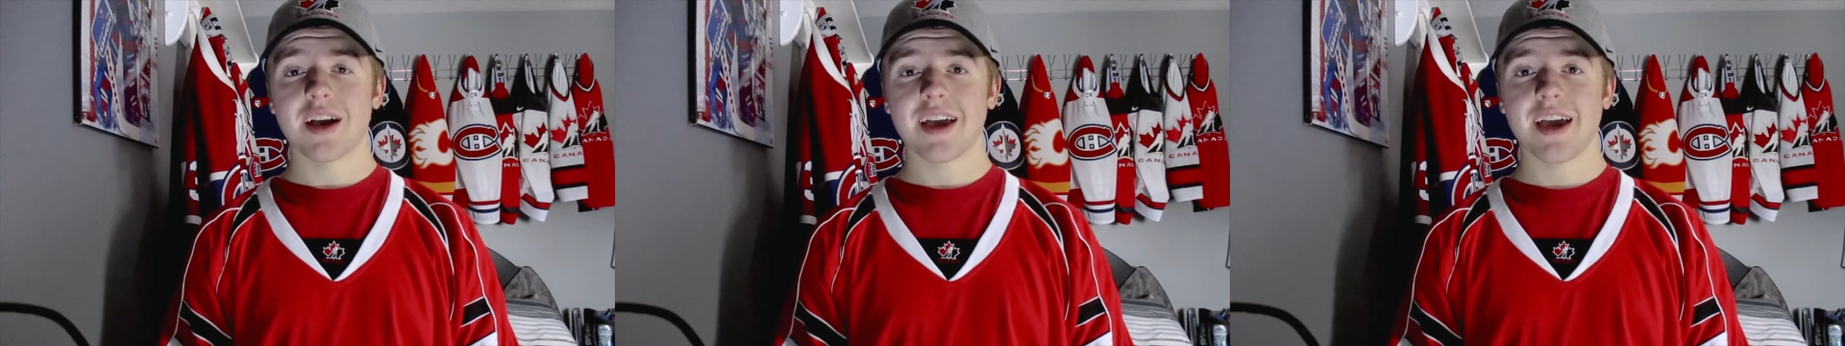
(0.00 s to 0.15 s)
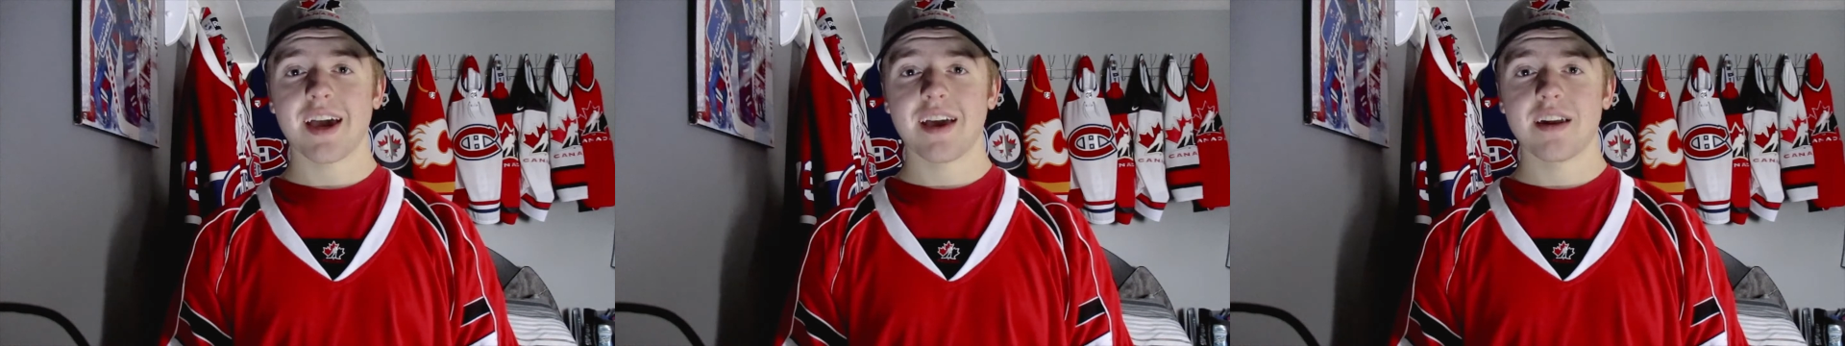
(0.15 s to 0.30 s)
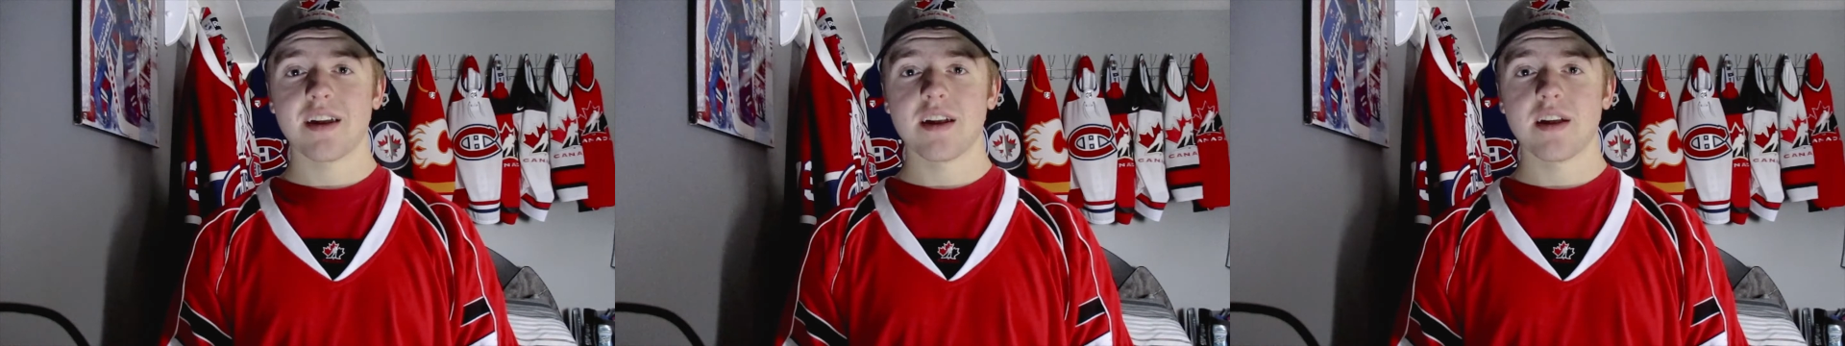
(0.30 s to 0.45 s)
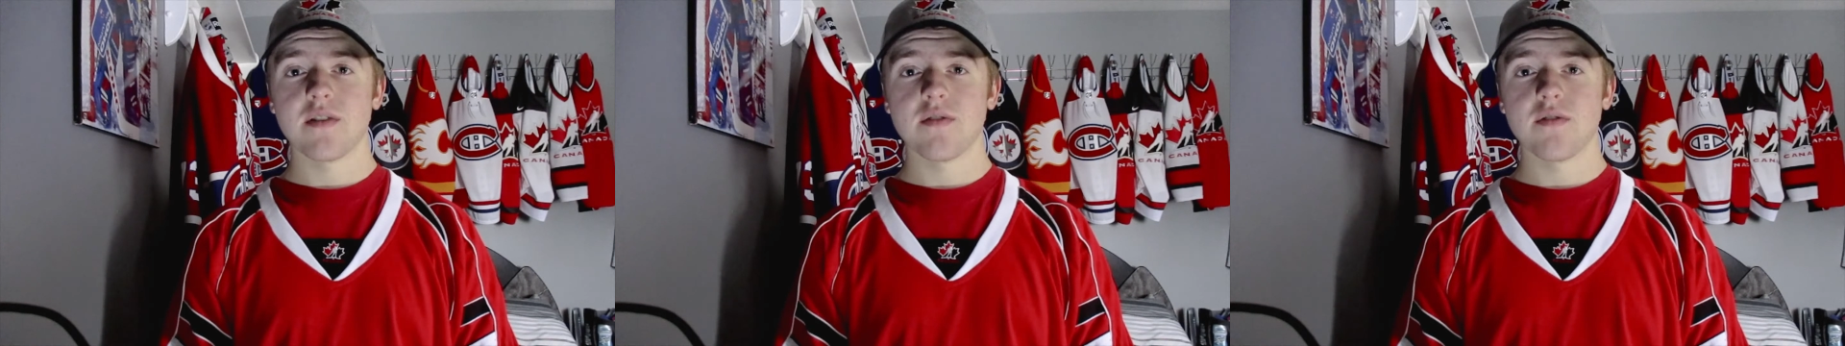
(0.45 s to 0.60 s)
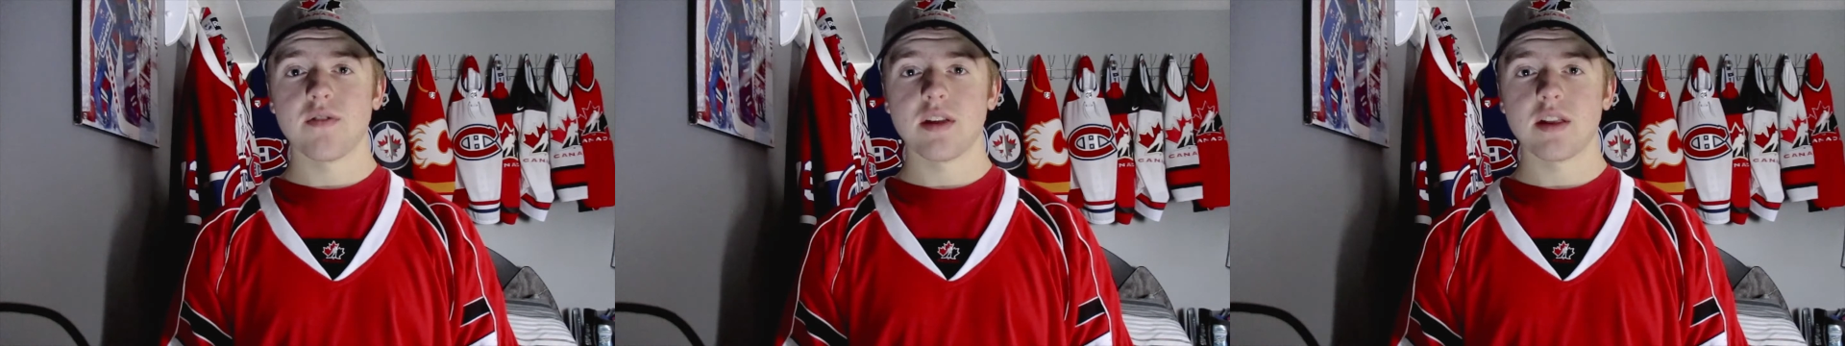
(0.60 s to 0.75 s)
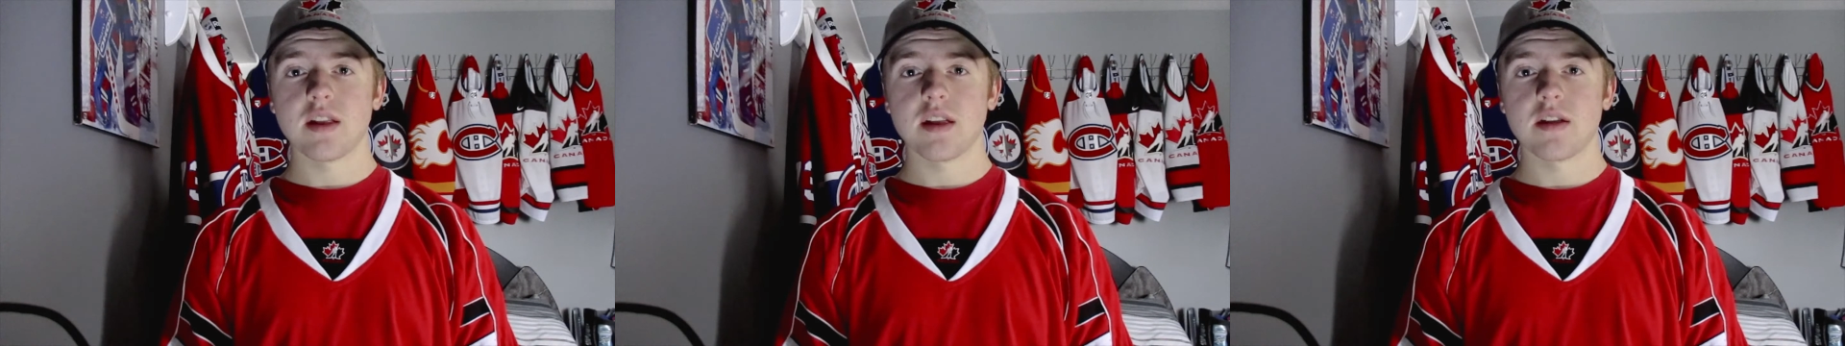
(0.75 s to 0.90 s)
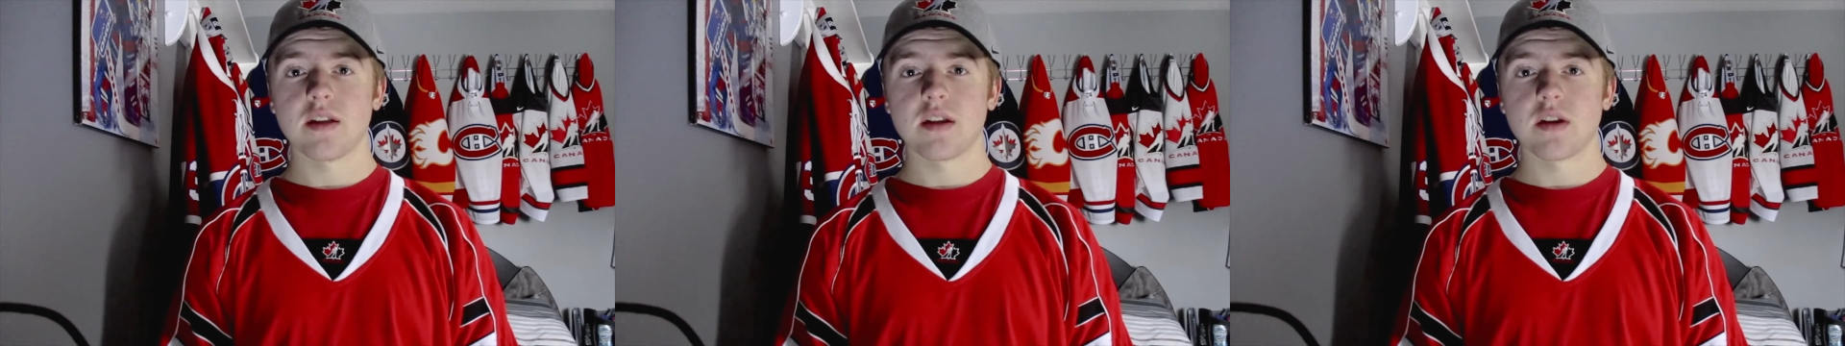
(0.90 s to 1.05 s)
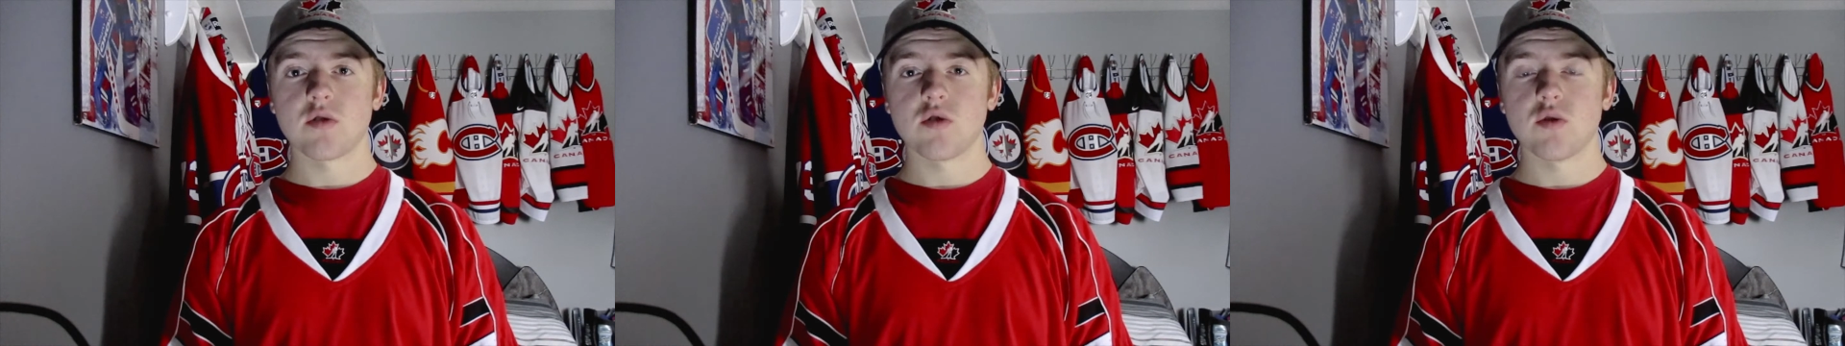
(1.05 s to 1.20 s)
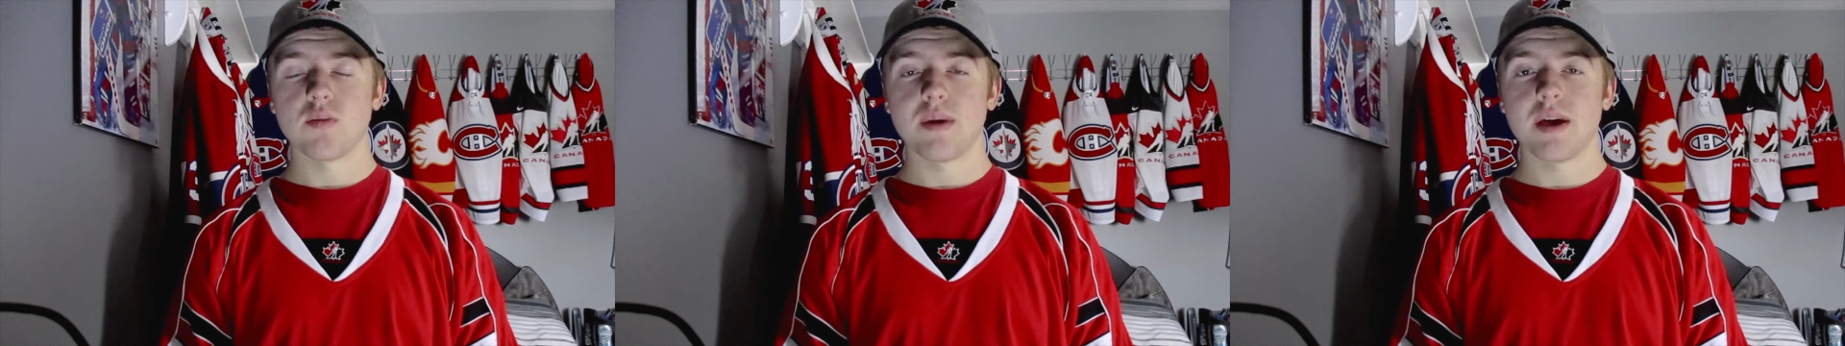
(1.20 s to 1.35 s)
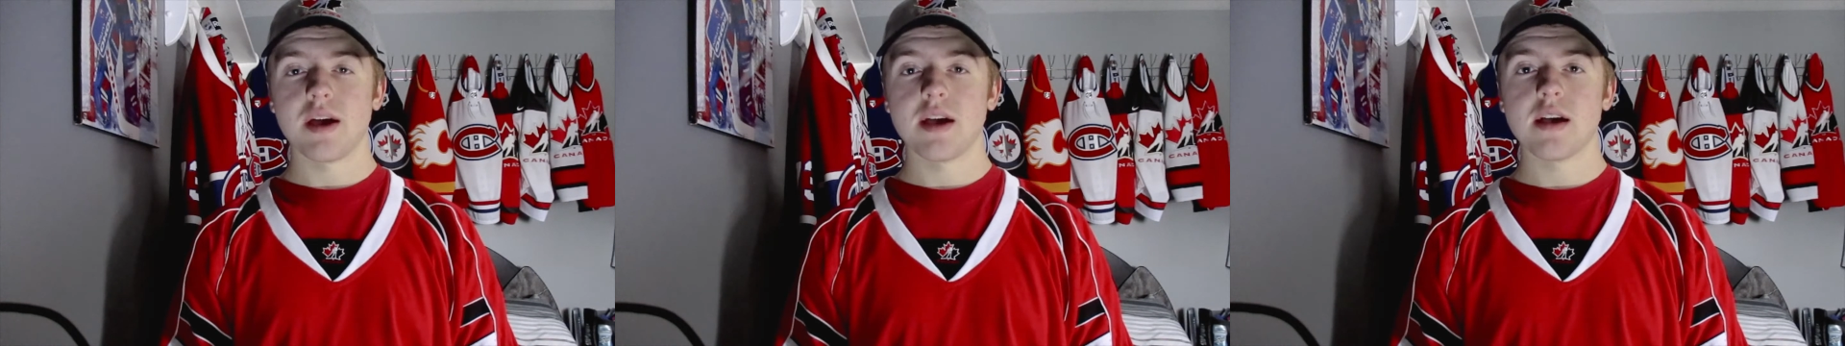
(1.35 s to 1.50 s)
Canada and Finland in
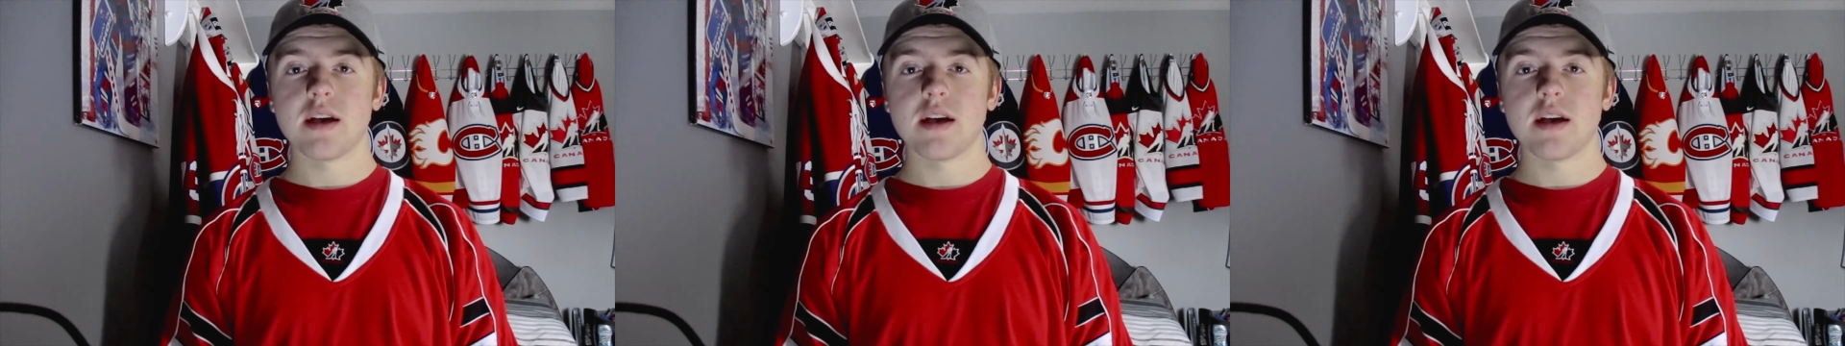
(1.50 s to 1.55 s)
Group A,